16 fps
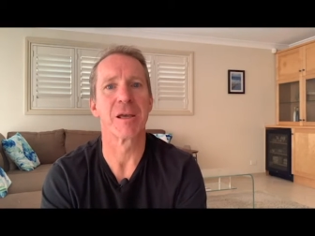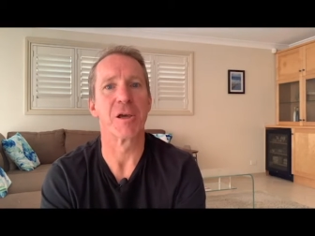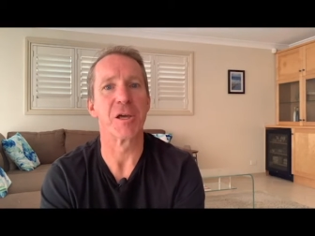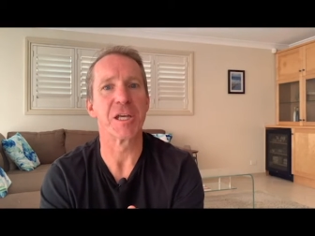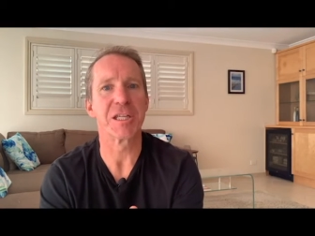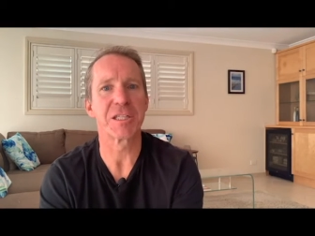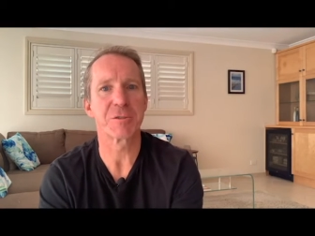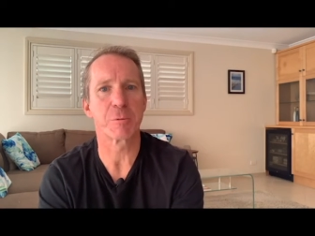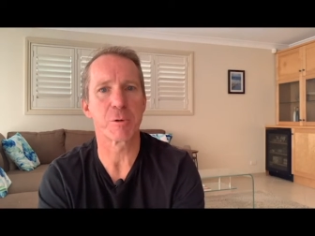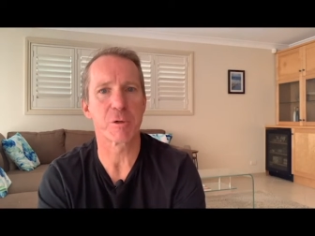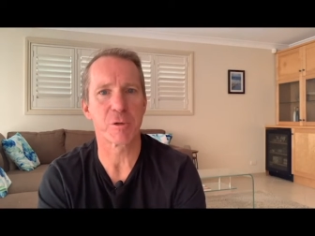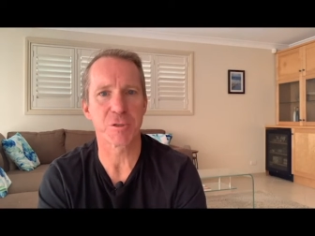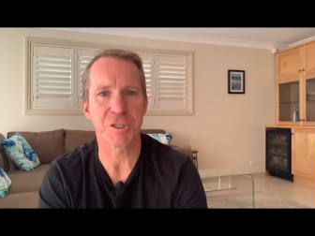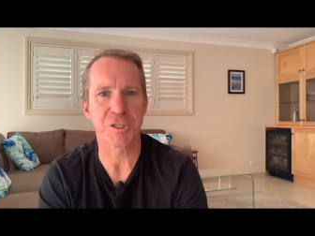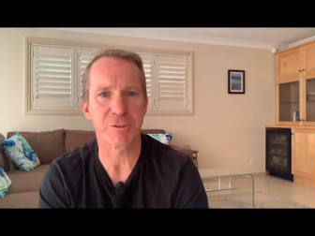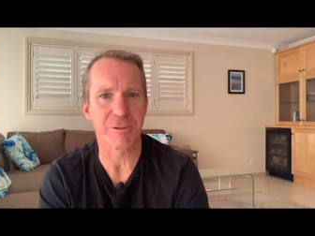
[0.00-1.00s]
Each will
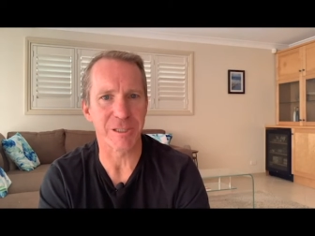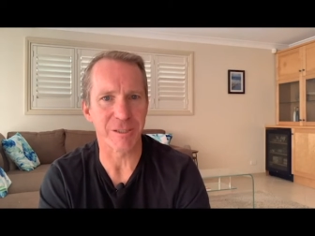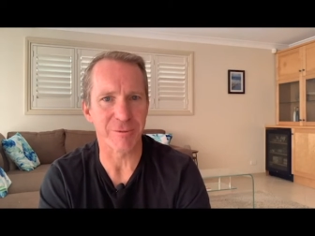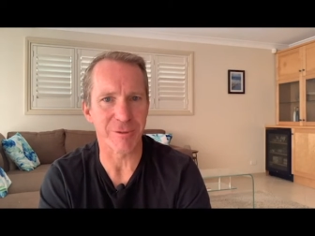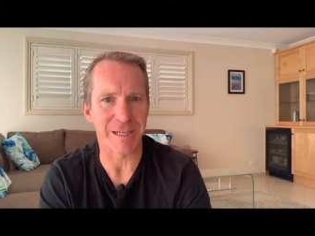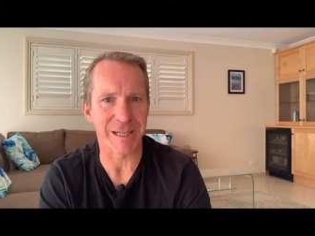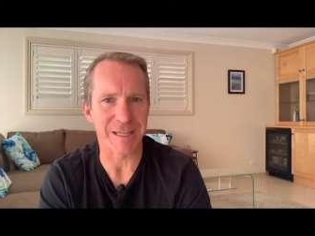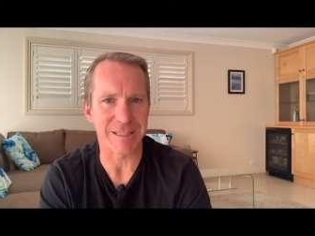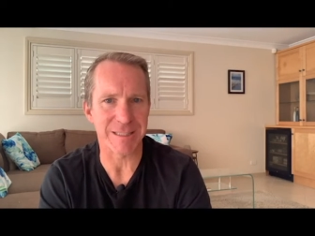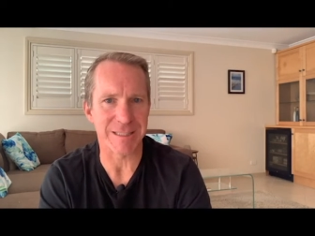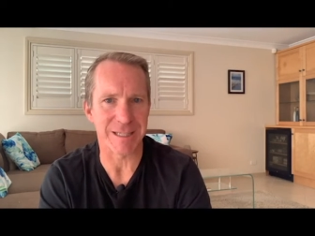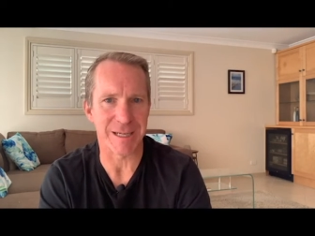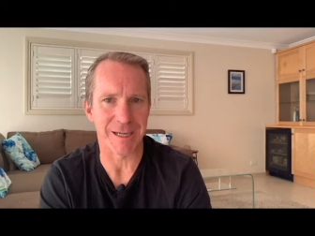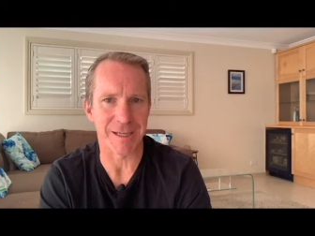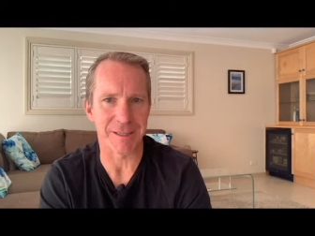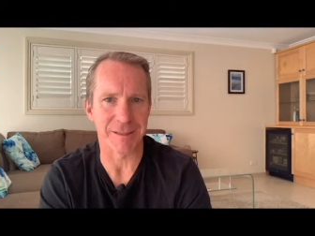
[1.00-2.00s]
cost you a little to get
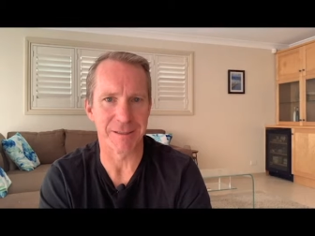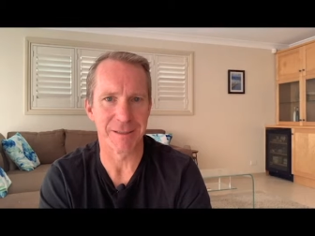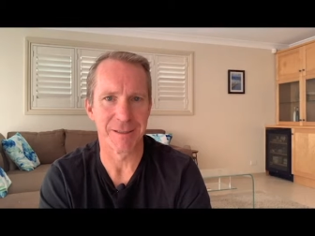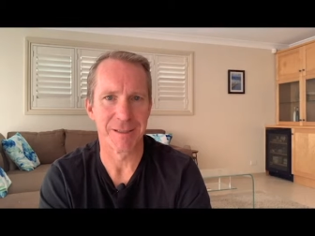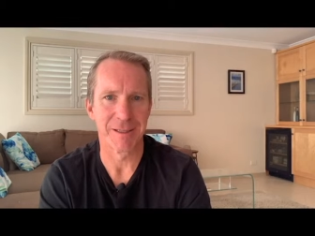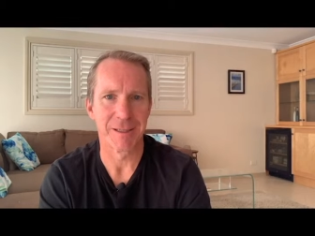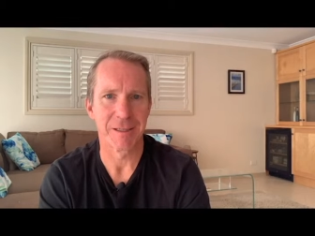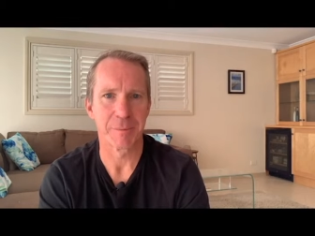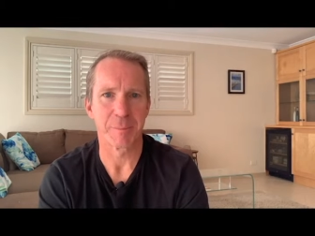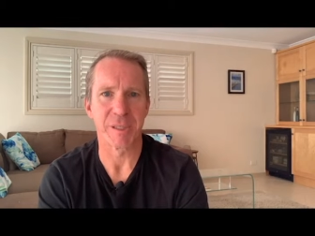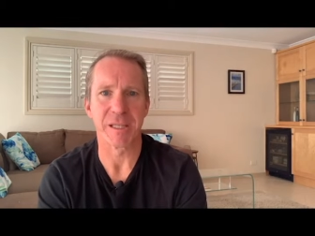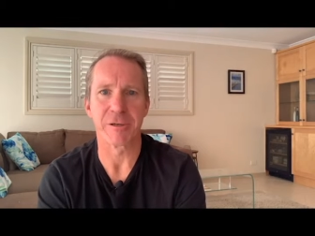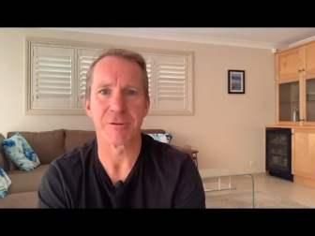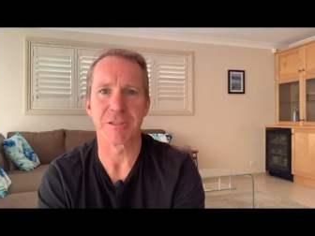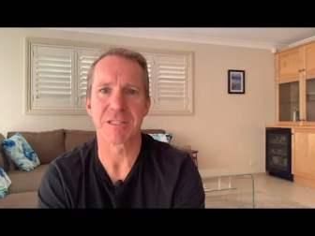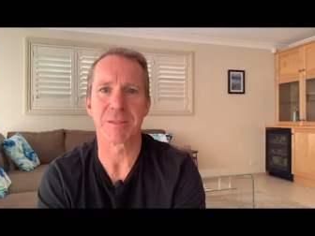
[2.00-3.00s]
started, but
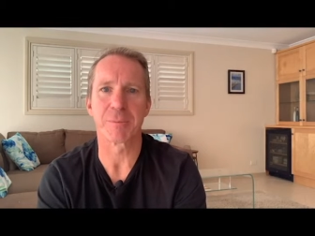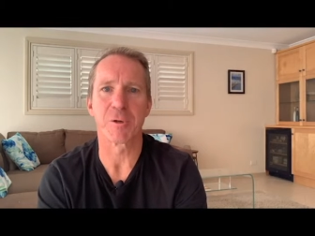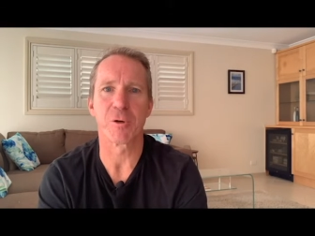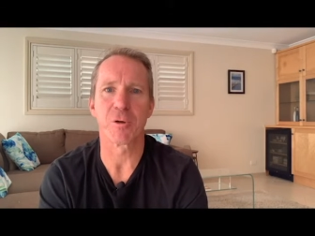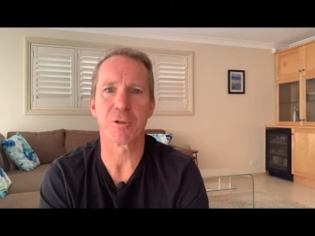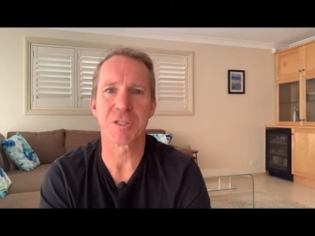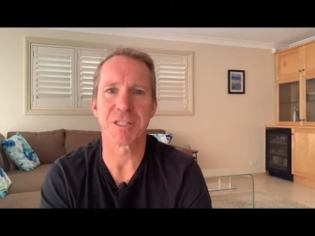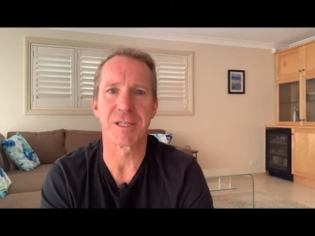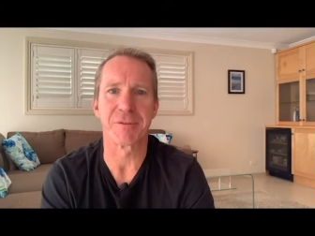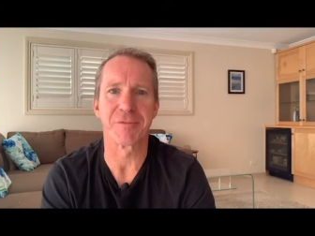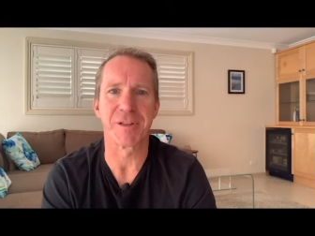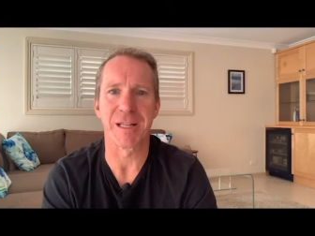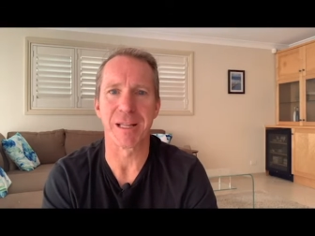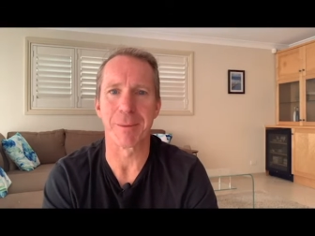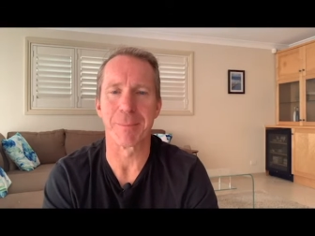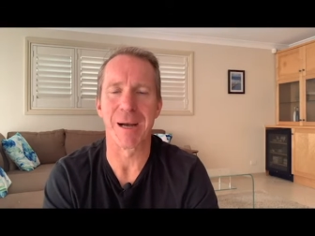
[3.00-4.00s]
there are some costs in
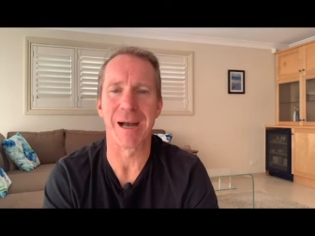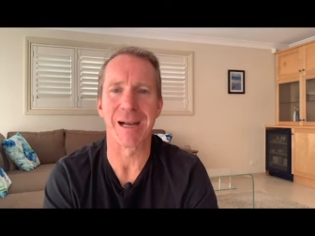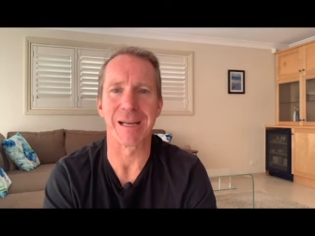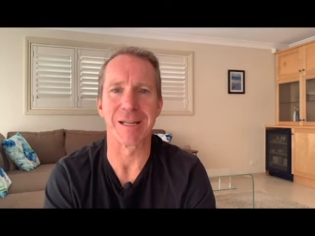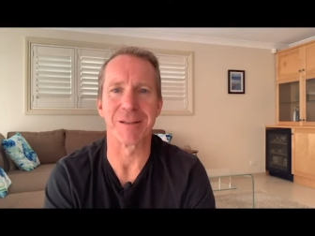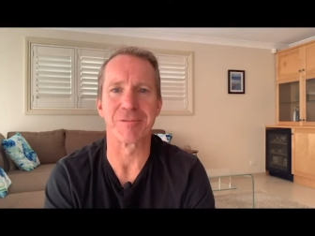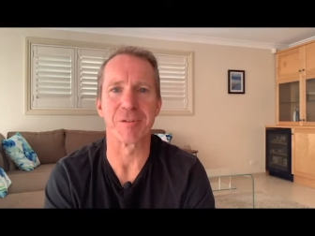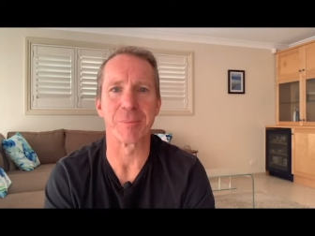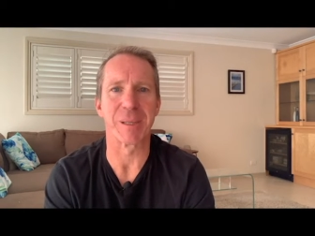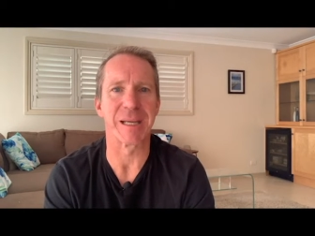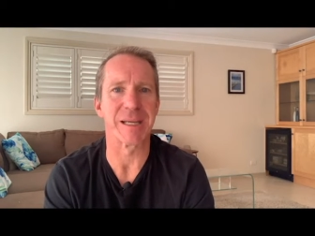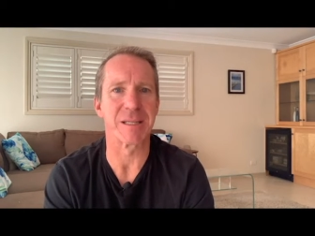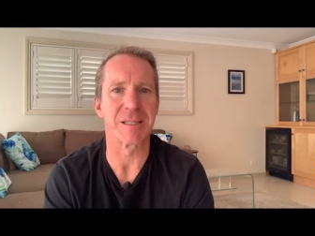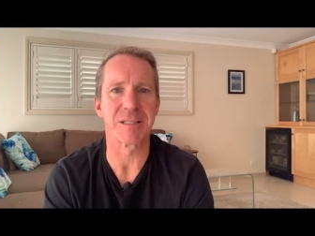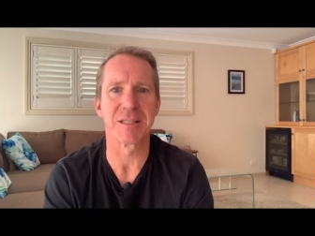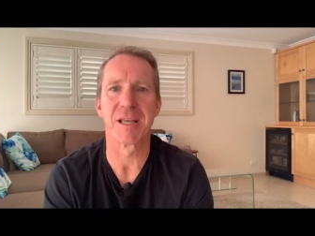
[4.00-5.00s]
affiliate marketing for
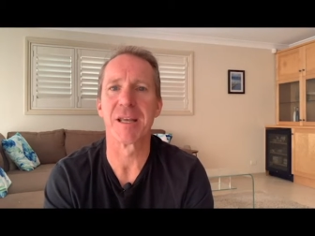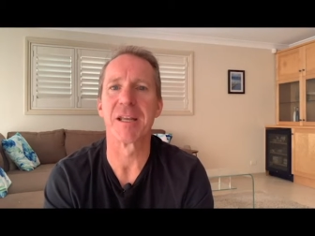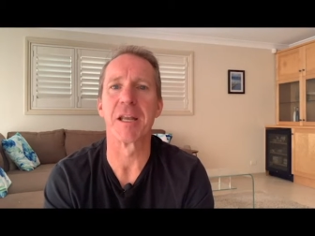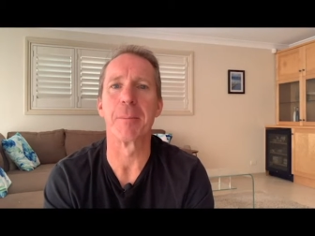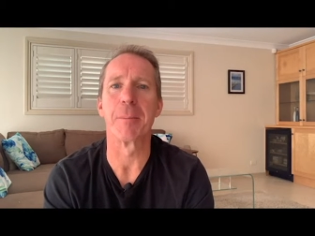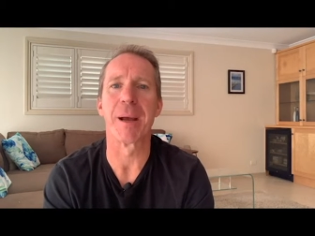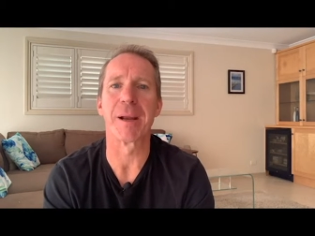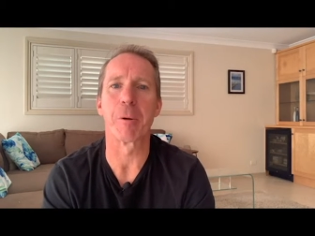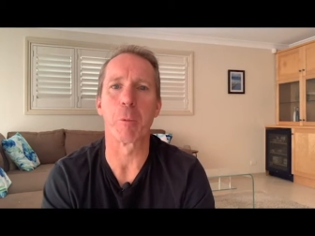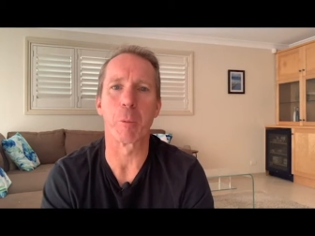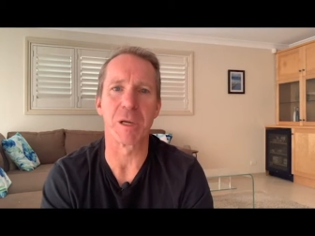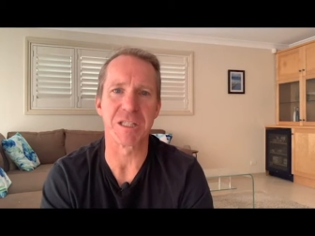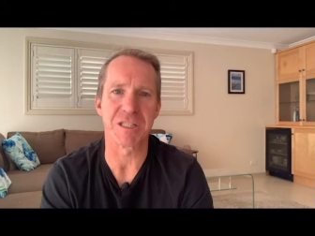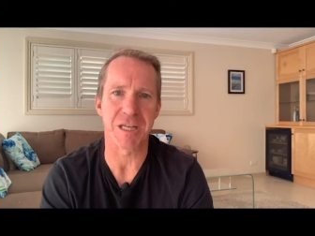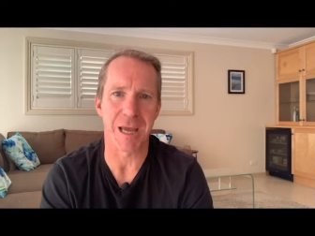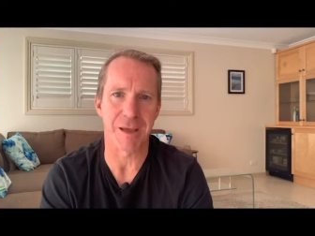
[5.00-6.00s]
beginners, no matter
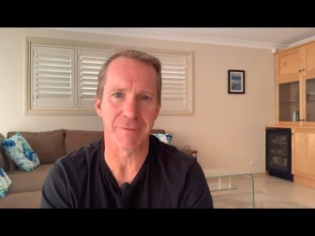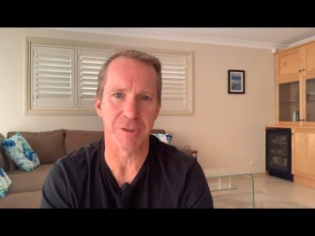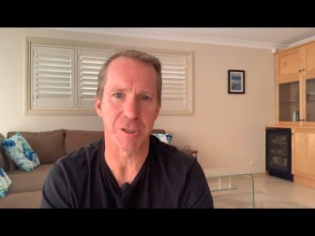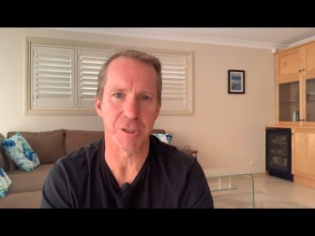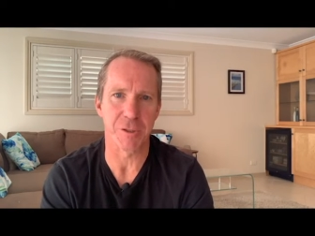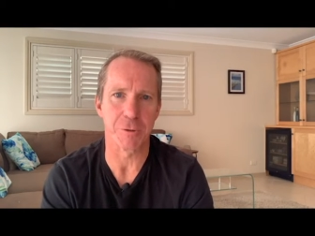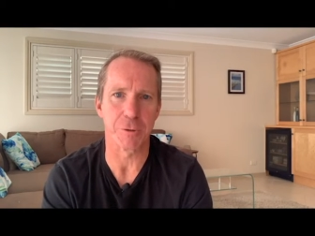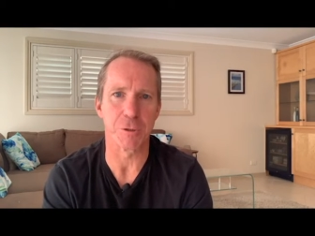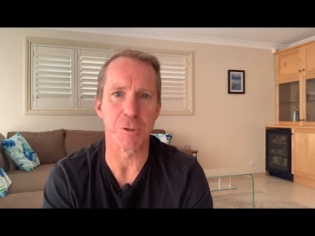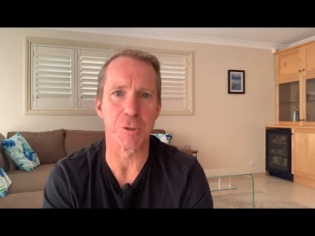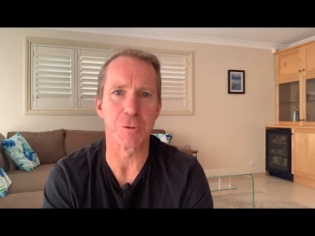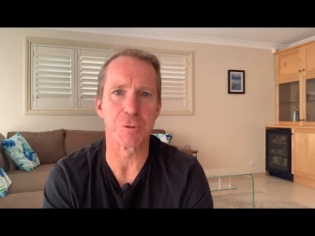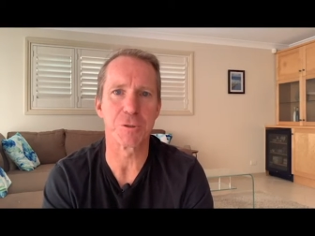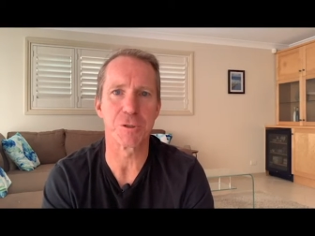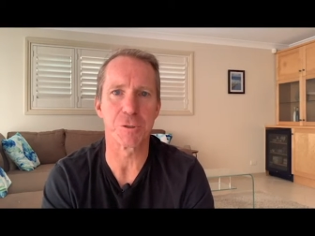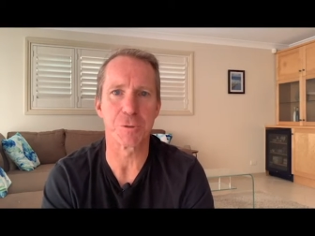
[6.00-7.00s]
which avenue you
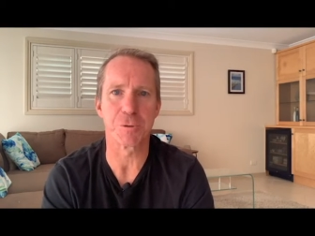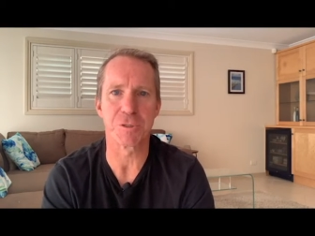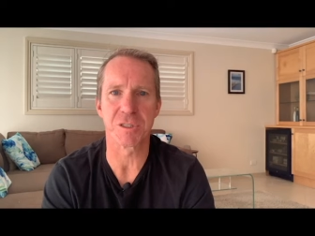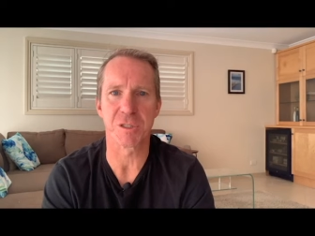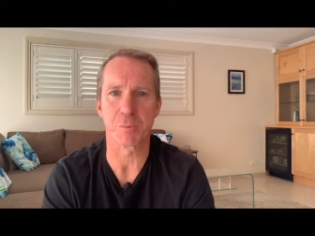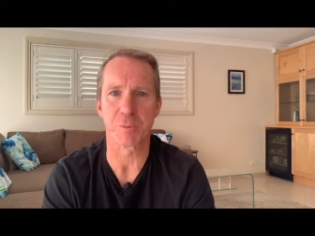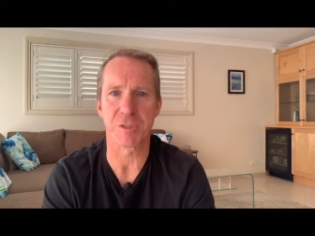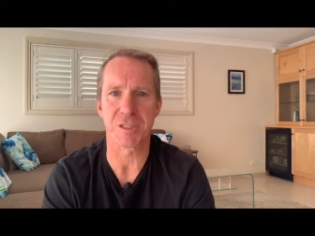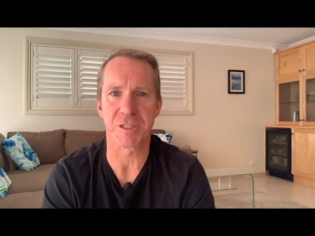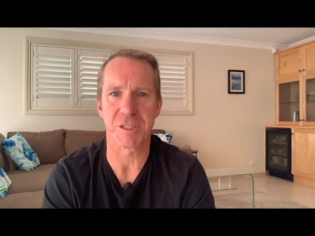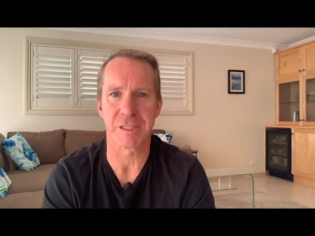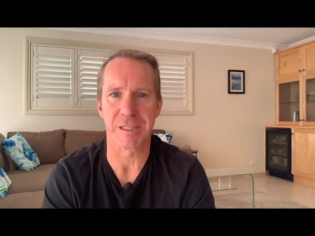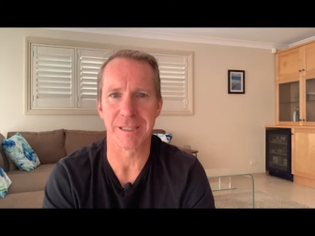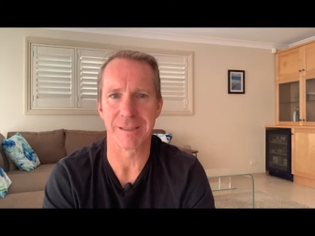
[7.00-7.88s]
choose to proceed.